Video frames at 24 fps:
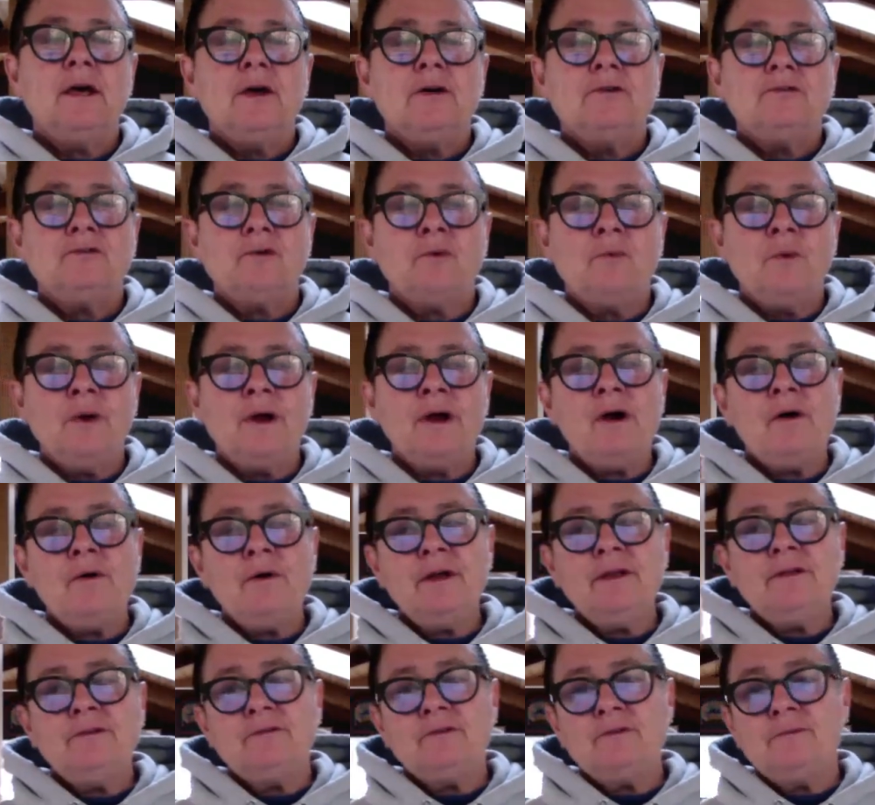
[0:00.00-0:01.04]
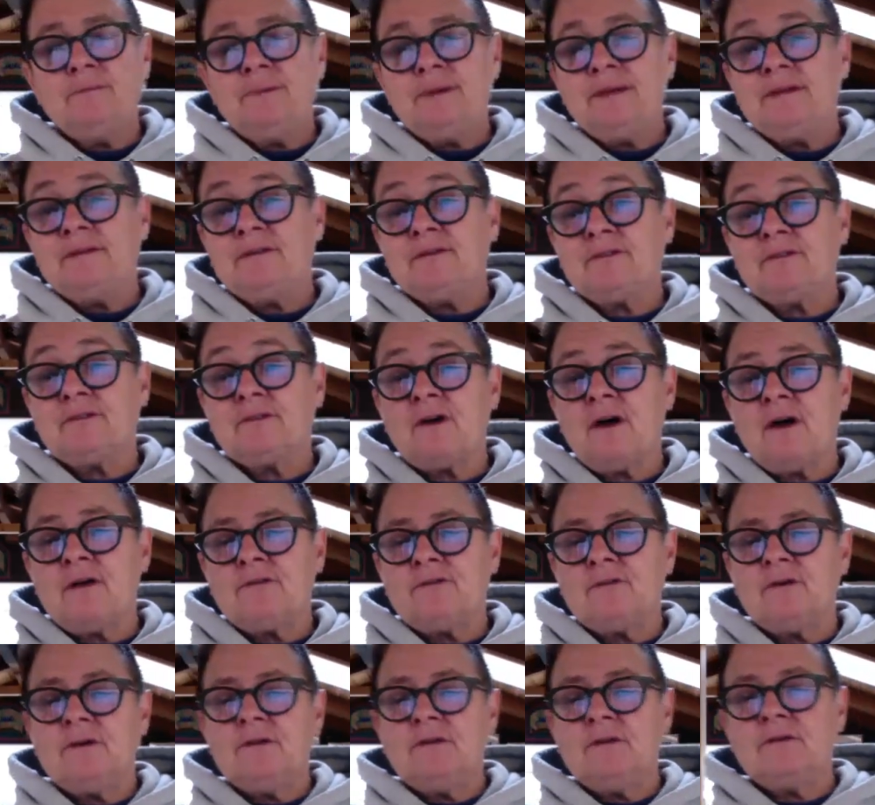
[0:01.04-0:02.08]
So we're going to be
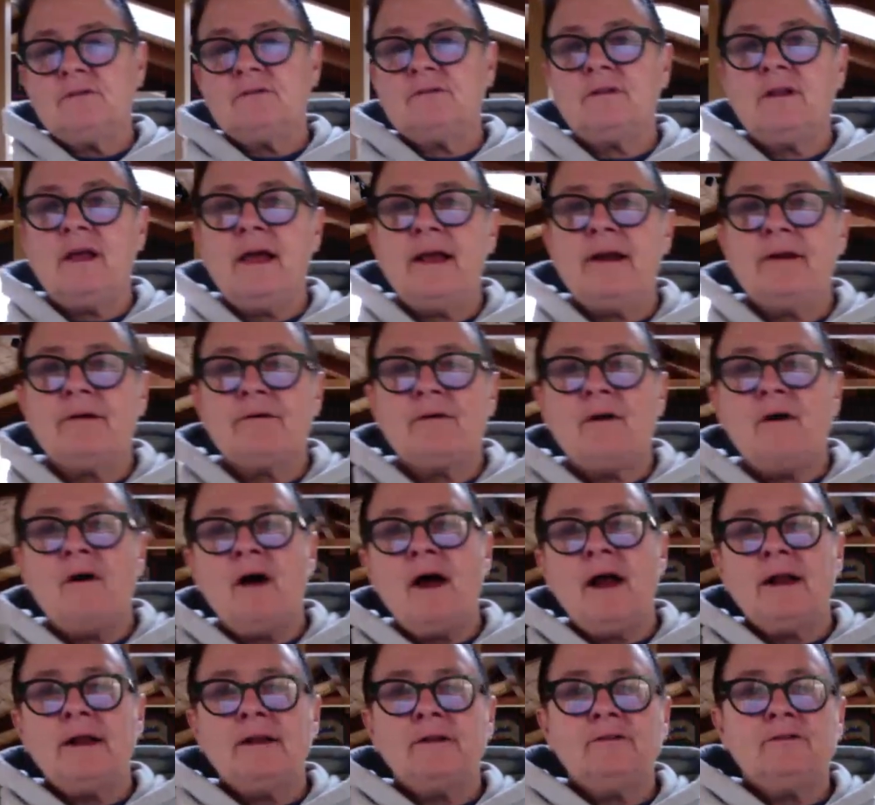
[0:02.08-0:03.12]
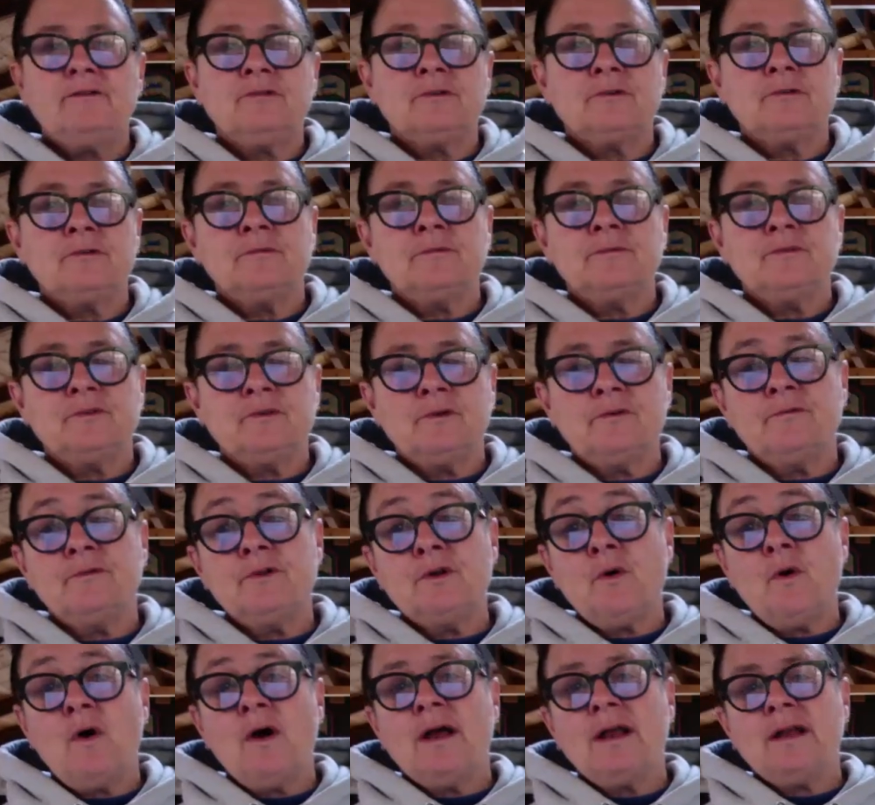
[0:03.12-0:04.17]
discussing this later on in terms of the
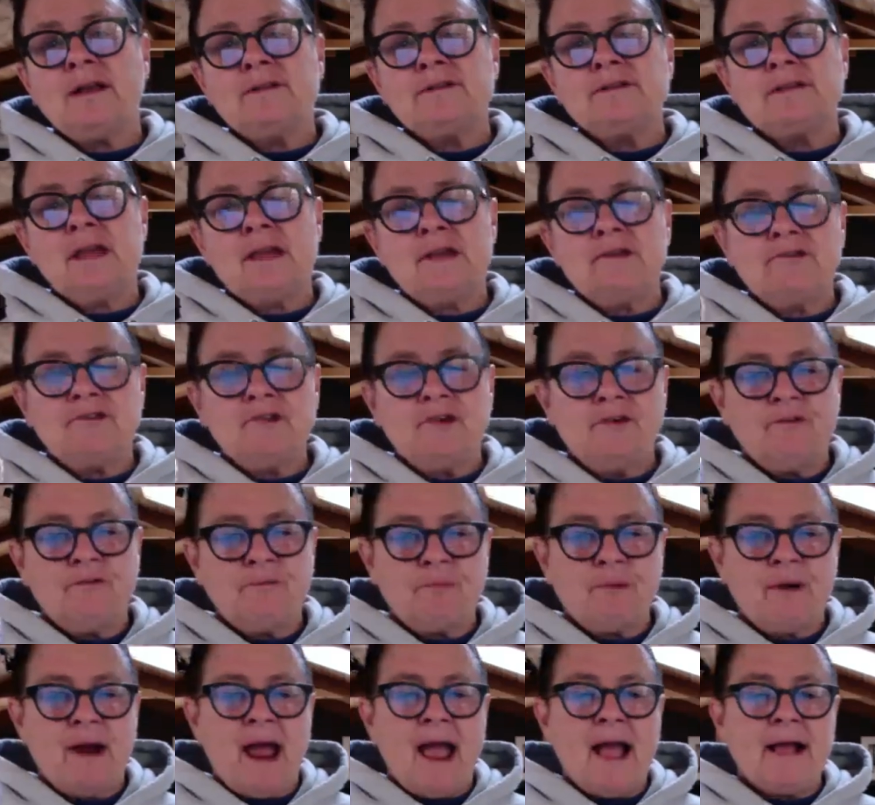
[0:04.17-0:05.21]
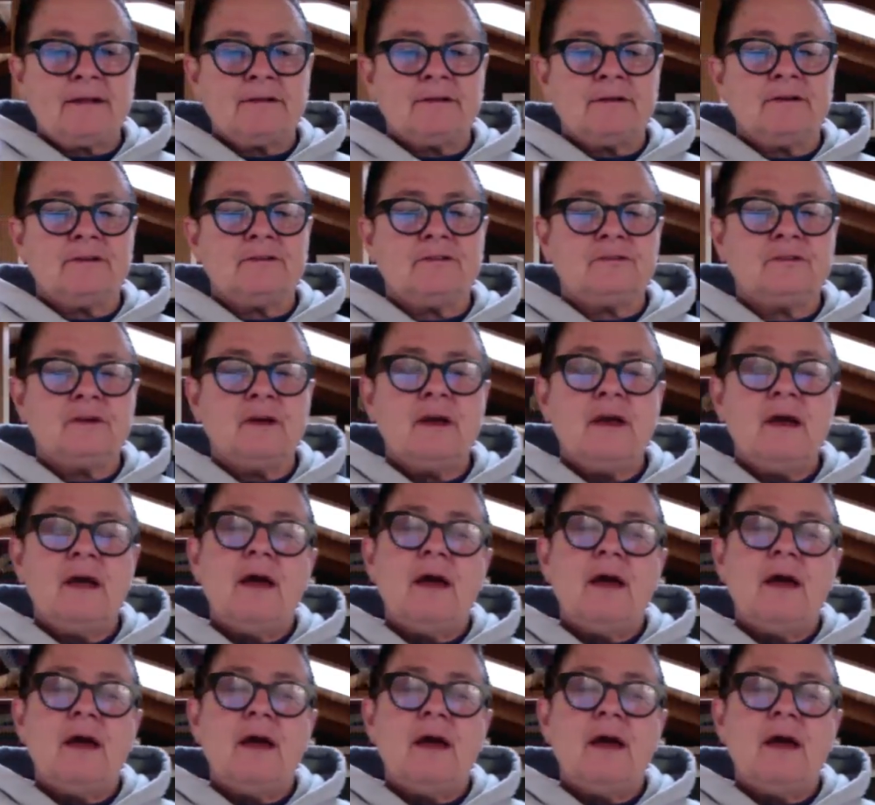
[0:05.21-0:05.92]
organization of practice.